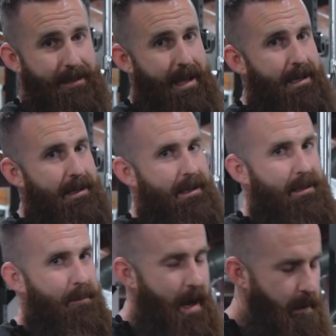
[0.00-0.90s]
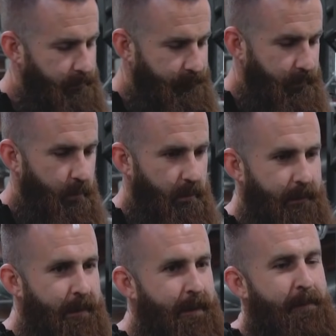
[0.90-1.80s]
that in the powerlifting
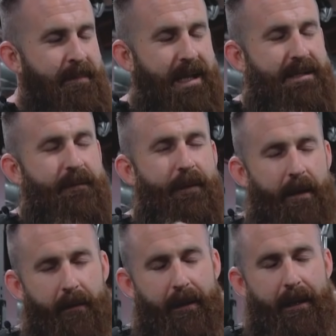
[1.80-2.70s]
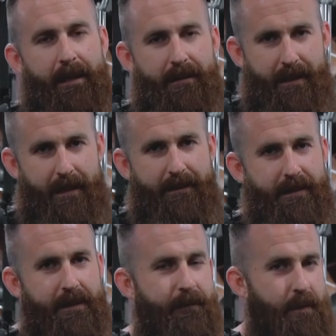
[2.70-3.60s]
world, that's a very condensed
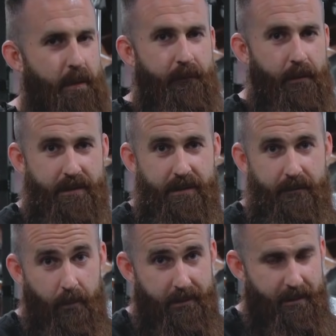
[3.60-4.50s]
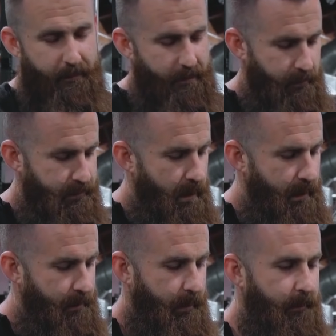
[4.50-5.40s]
Cliff Note versions of what some people are
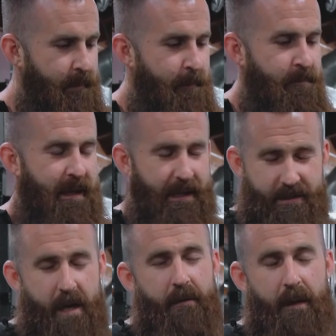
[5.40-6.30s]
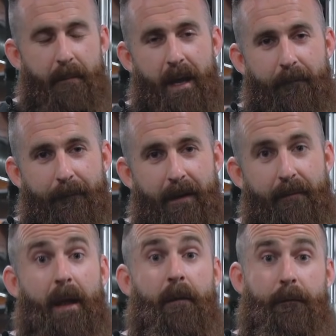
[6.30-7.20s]
talking about. In general, I'm not a fan of
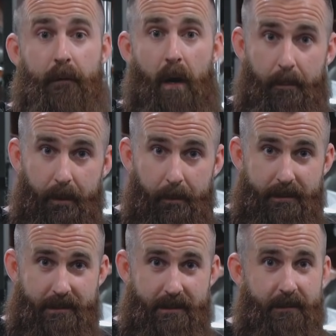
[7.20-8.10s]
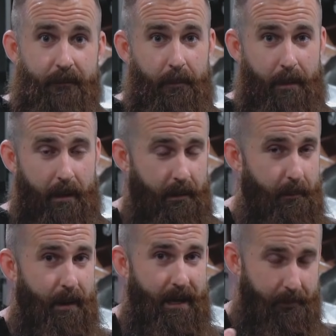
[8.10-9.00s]
that for our purposes, for
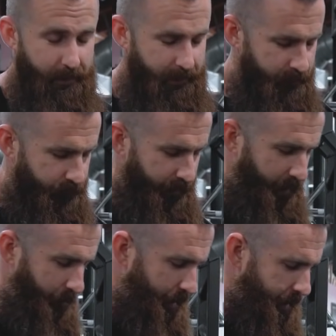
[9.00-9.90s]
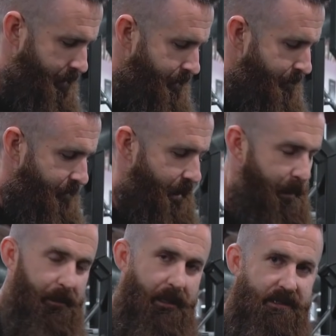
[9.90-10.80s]
bodybuilding, for getting big,
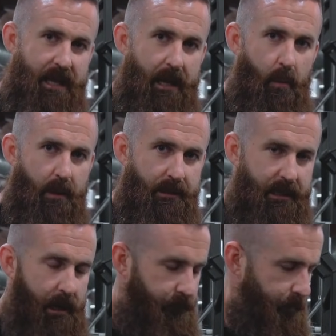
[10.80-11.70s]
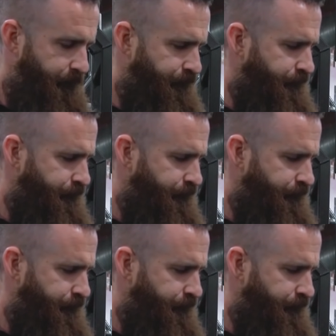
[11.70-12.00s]
but I just kind of wanted to cover it.